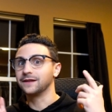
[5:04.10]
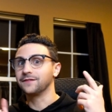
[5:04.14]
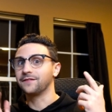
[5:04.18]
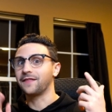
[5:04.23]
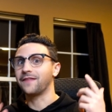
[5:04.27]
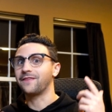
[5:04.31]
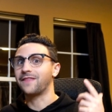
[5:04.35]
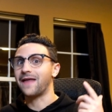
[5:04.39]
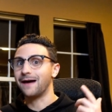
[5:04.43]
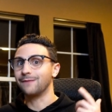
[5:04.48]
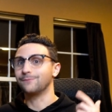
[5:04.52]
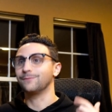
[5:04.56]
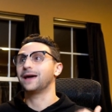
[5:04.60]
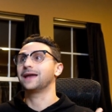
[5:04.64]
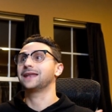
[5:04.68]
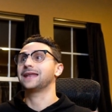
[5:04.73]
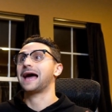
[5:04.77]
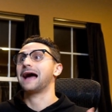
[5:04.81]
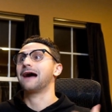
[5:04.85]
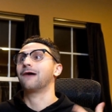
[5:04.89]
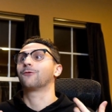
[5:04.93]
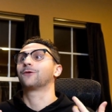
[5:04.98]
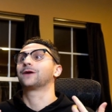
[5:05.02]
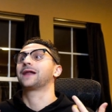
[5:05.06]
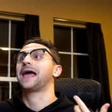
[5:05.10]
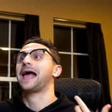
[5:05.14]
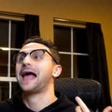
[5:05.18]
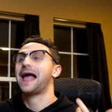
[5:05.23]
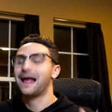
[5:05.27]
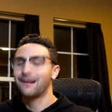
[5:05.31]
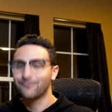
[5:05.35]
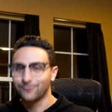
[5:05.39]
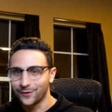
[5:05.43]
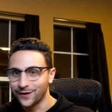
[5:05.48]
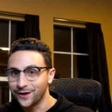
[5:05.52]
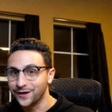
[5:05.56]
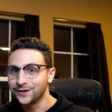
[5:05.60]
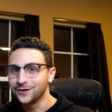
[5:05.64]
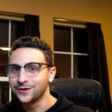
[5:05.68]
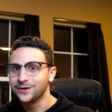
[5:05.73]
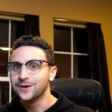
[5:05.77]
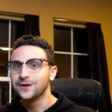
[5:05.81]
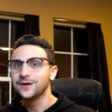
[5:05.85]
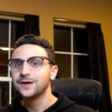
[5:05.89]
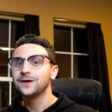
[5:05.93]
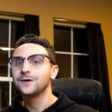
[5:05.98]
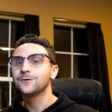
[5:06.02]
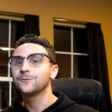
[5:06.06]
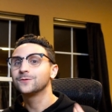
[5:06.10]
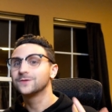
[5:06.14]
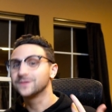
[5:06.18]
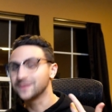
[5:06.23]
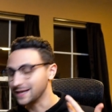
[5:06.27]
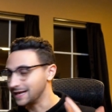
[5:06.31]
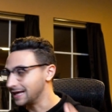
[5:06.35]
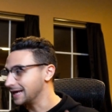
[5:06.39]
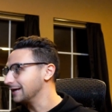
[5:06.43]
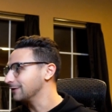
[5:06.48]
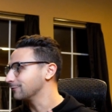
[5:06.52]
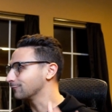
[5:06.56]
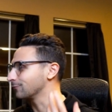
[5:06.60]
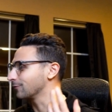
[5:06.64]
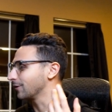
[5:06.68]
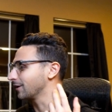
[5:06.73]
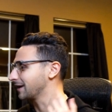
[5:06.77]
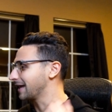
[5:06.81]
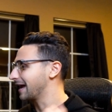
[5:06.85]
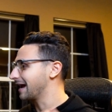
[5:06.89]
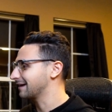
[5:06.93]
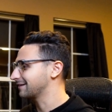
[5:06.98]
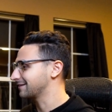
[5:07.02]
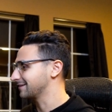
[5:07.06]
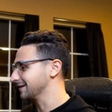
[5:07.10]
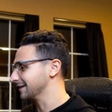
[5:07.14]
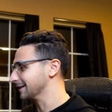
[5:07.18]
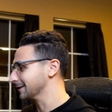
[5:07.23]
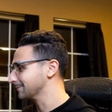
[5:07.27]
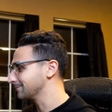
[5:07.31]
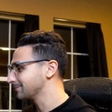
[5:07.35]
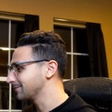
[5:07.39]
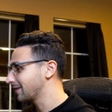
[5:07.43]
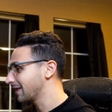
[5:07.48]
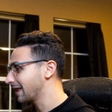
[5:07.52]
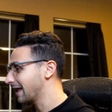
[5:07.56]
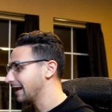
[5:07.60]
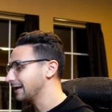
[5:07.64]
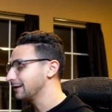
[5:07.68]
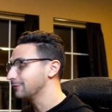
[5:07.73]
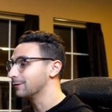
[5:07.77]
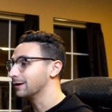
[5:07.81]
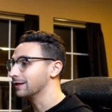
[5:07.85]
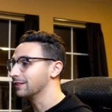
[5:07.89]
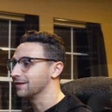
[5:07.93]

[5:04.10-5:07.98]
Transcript: that meant Howard Hamlin was in a hit and run accident. Anyway, let's